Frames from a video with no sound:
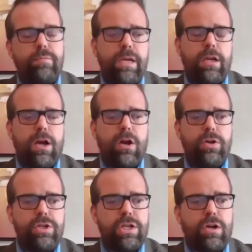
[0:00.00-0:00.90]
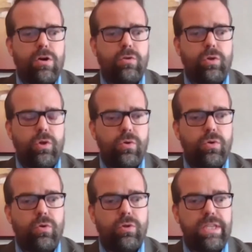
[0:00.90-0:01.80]
been encouraging our
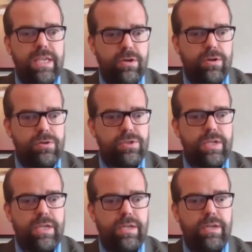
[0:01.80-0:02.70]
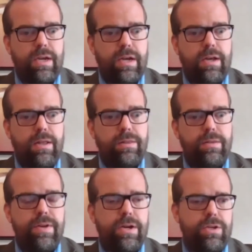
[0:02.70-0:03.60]
local leaders in
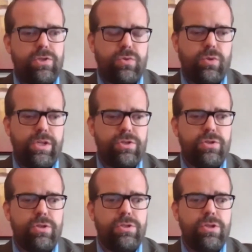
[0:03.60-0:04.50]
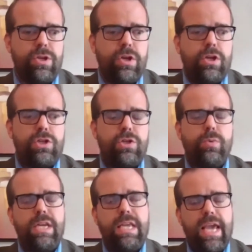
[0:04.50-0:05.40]
various school districts to
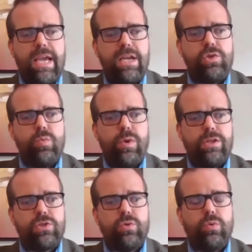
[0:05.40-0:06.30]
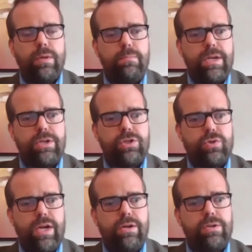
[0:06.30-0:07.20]
engage with school
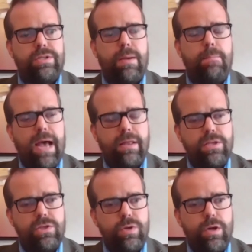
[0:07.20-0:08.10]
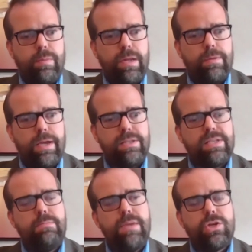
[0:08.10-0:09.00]
administrators about these reopening plans
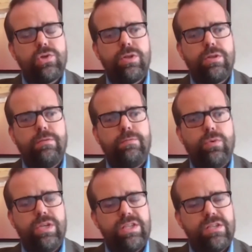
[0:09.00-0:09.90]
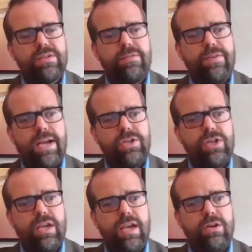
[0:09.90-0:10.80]
and make sure that the voices of
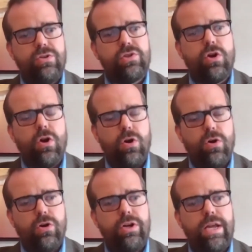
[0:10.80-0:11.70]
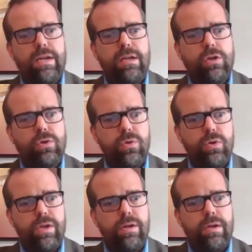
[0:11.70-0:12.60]
educators are heard and
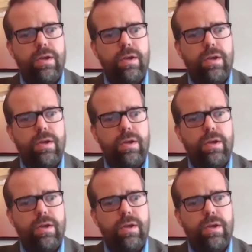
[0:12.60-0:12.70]
included.